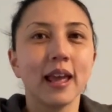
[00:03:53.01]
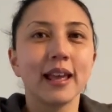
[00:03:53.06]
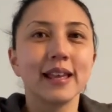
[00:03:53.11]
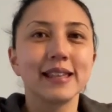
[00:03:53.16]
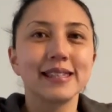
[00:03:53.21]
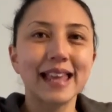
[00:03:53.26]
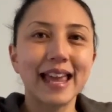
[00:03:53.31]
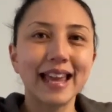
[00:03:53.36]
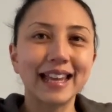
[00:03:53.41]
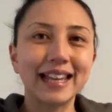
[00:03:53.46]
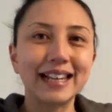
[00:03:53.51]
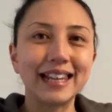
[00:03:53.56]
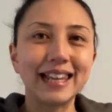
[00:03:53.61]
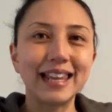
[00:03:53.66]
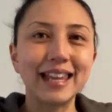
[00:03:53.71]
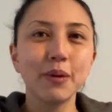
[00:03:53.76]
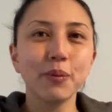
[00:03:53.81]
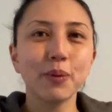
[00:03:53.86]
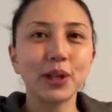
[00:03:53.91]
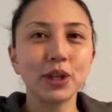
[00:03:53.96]

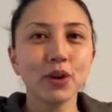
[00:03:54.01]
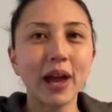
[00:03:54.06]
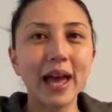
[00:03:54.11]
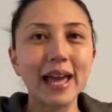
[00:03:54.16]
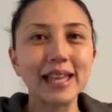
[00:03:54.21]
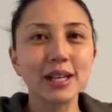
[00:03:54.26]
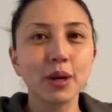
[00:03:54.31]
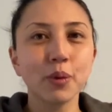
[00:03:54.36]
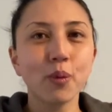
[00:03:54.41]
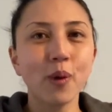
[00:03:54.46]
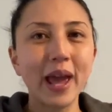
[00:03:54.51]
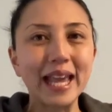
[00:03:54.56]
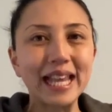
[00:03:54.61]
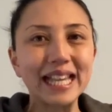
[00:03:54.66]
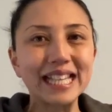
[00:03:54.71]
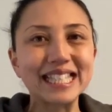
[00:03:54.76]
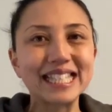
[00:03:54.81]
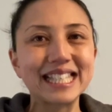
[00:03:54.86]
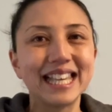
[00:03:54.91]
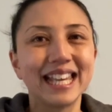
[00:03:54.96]
Secondly, when you're adding
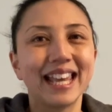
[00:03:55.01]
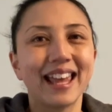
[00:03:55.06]
weight,